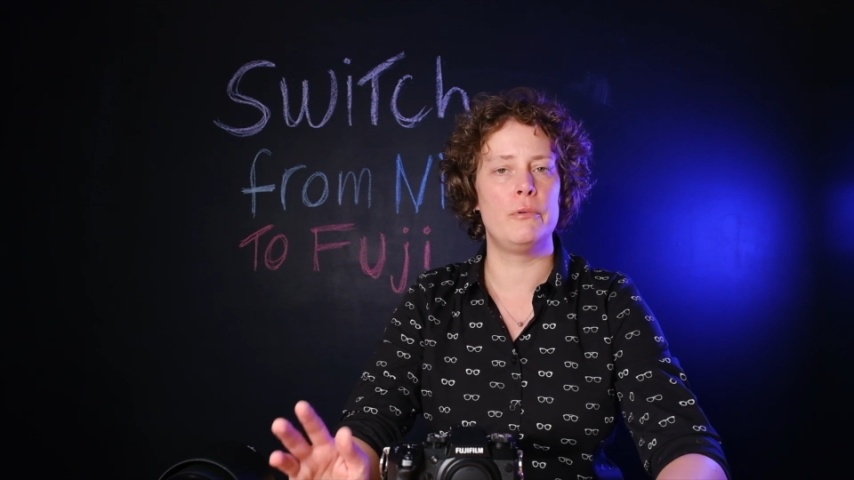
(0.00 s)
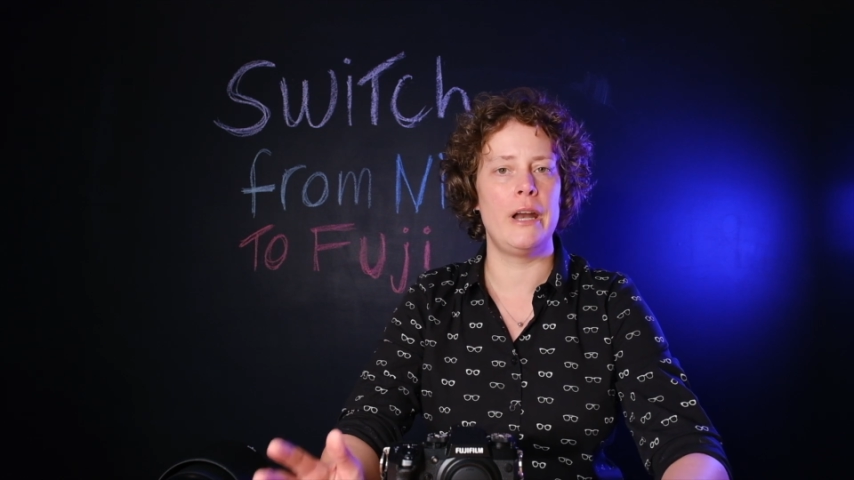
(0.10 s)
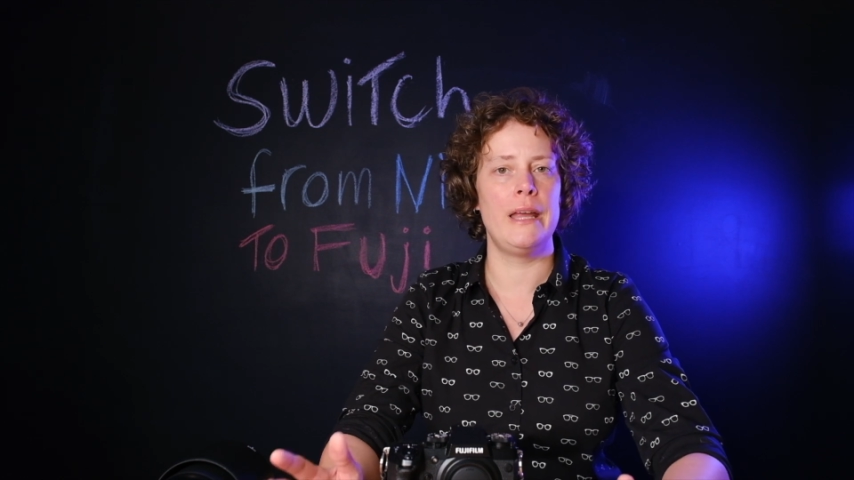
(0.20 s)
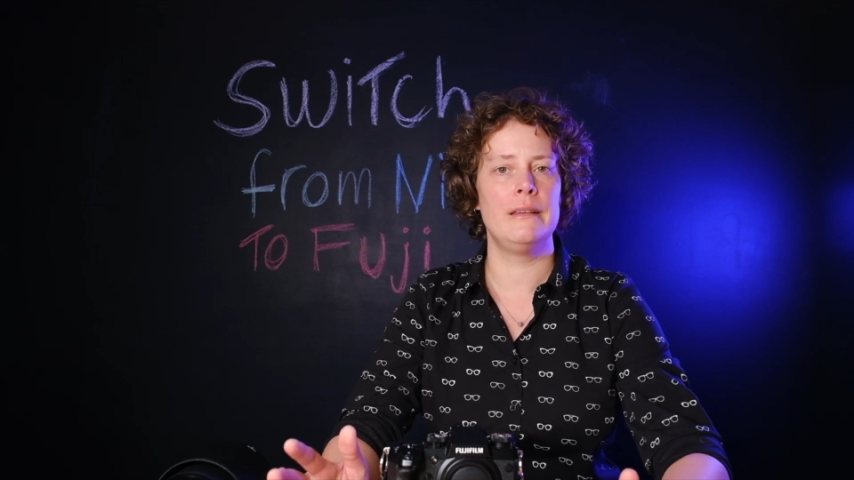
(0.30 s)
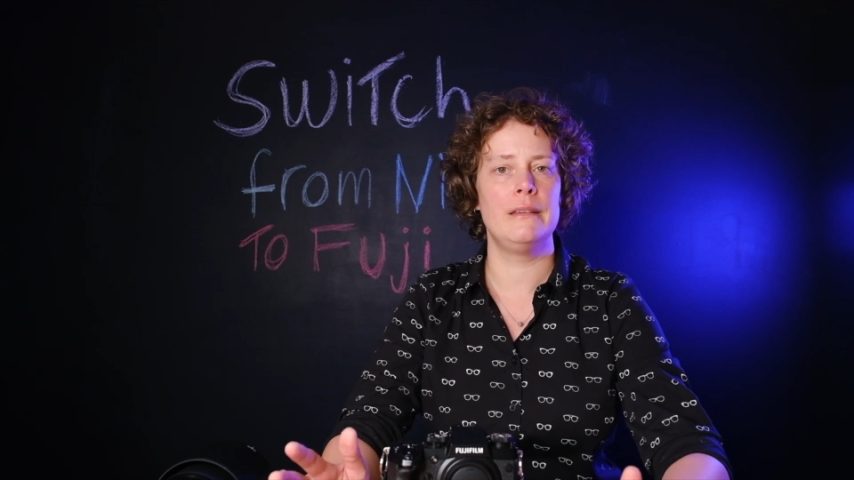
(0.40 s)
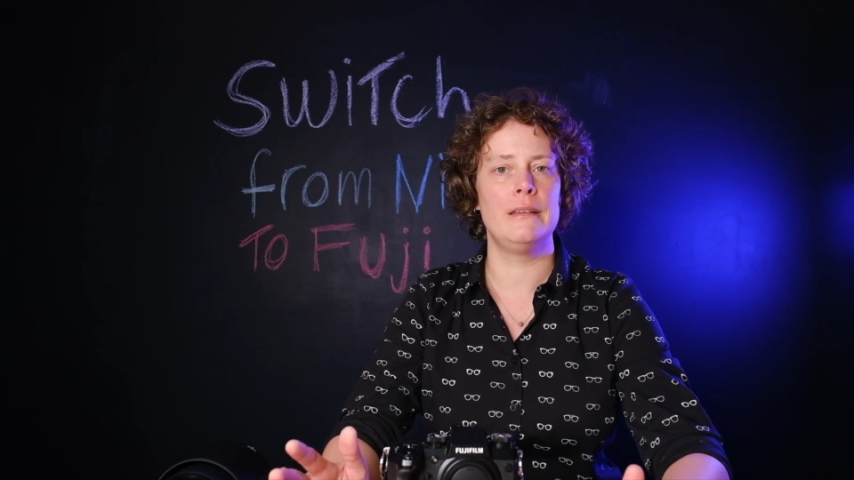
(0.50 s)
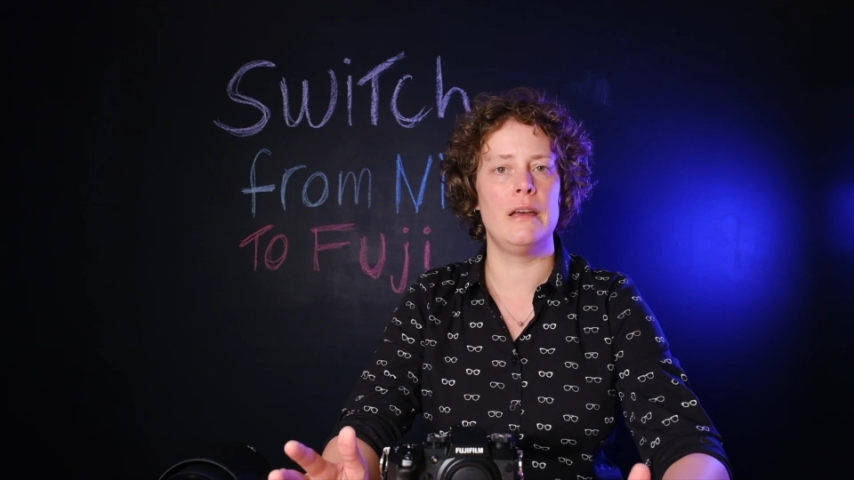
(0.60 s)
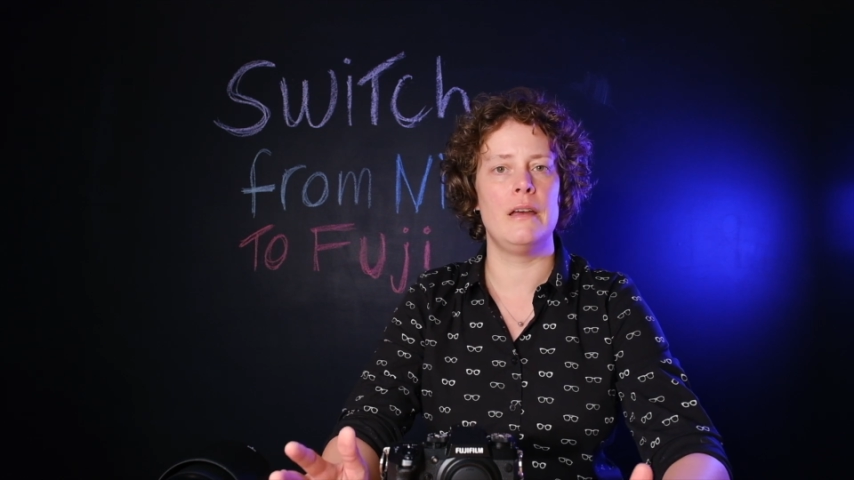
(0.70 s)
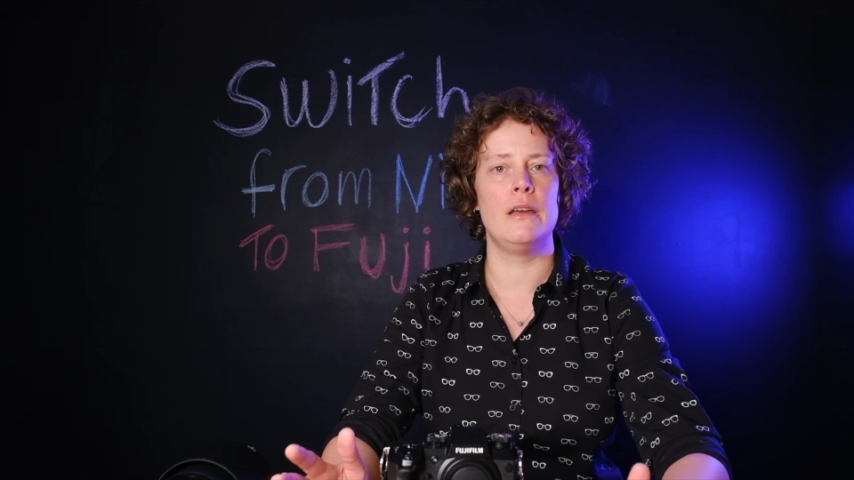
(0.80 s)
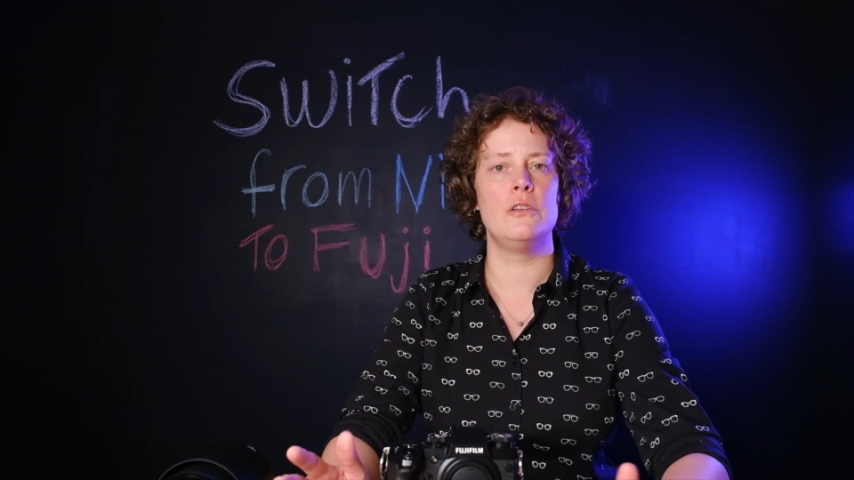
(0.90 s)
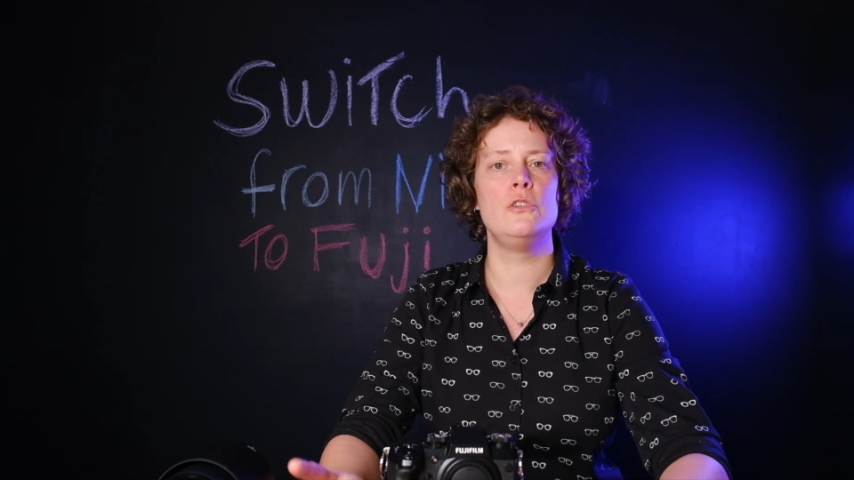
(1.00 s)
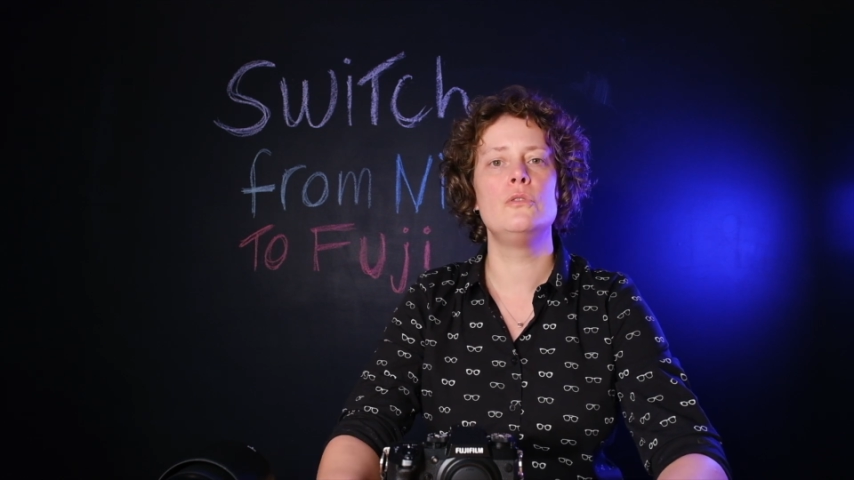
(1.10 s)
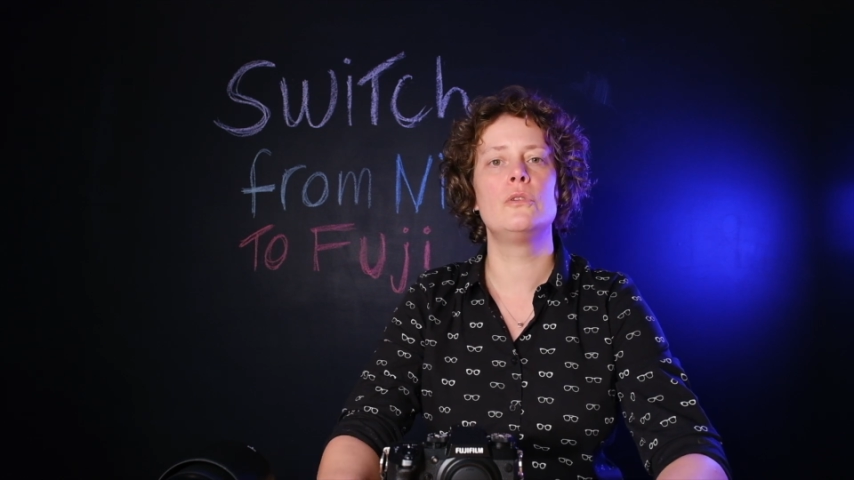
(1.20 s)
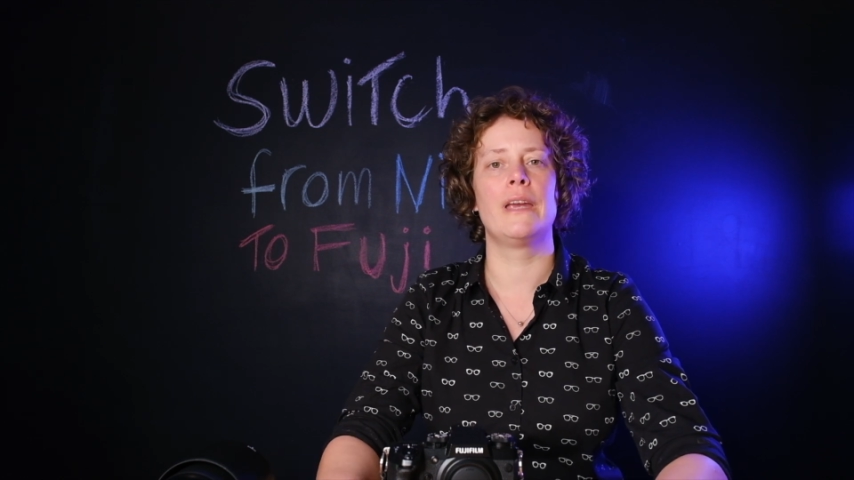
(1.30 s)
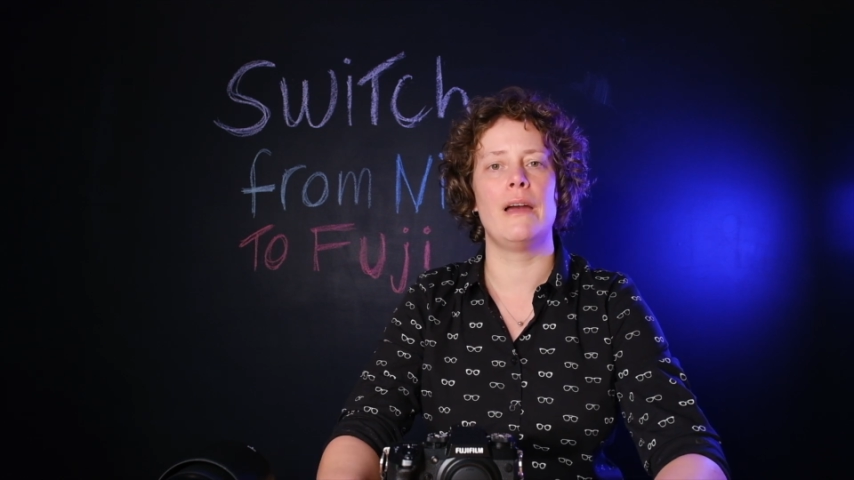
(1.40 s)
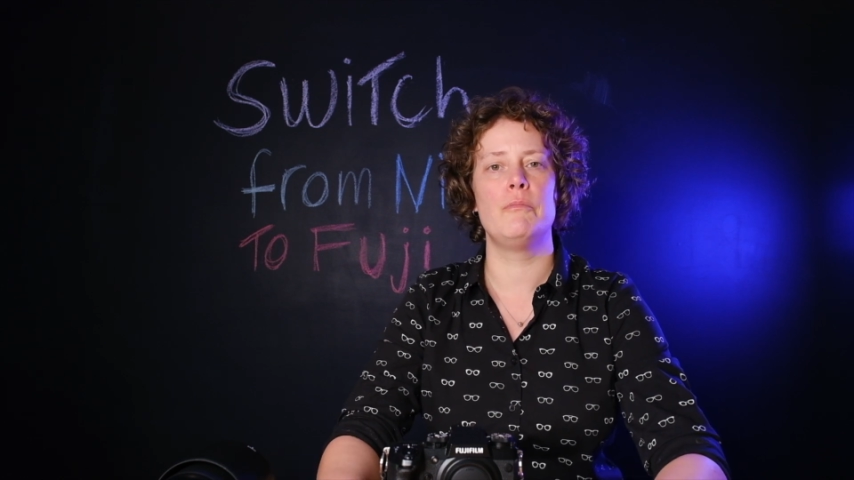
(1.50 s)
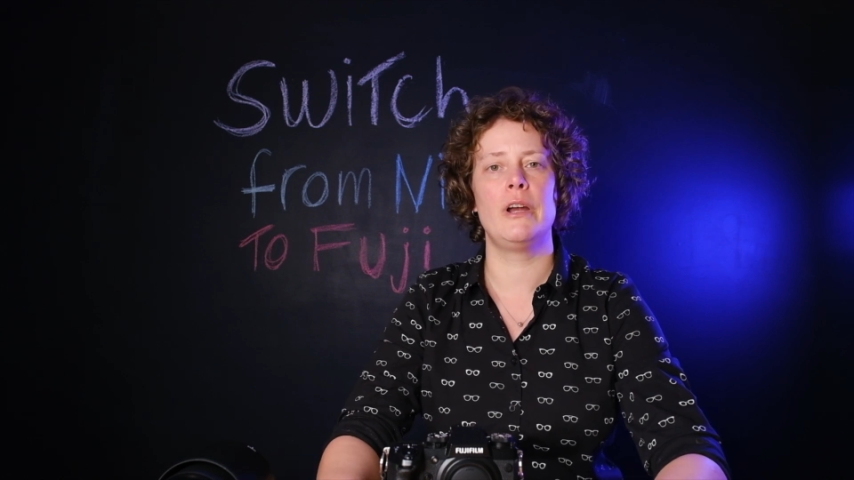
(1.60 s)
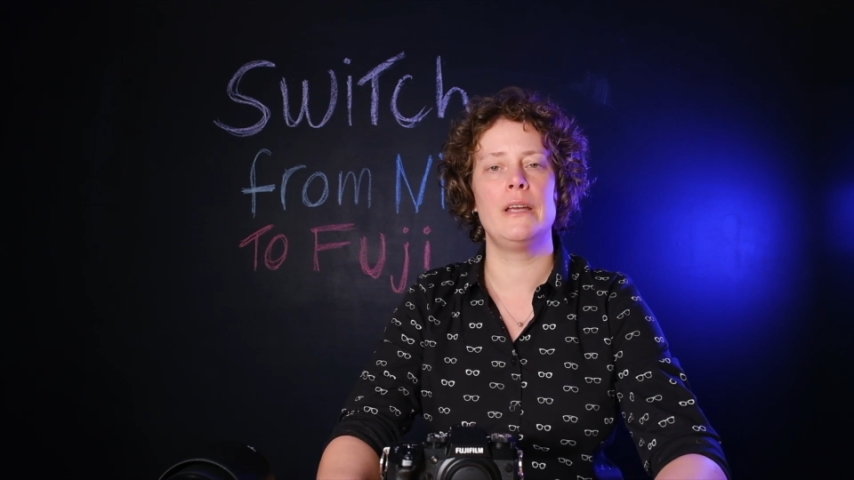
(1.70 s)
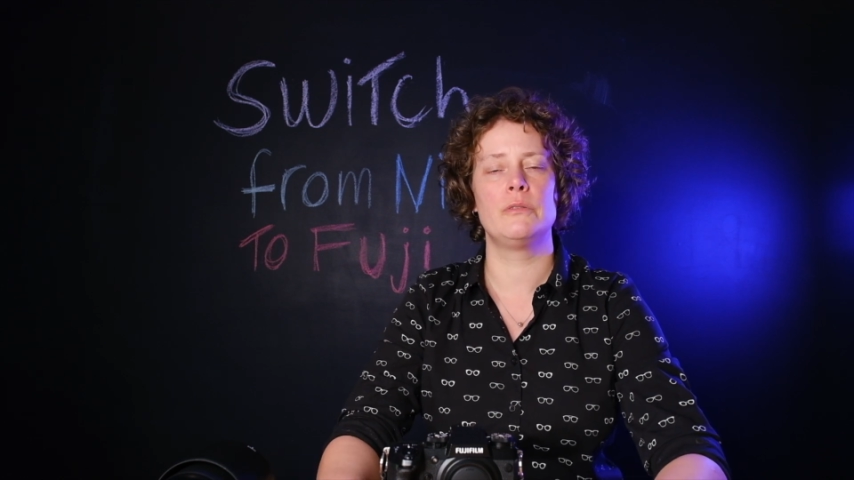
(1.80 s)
brand new camera.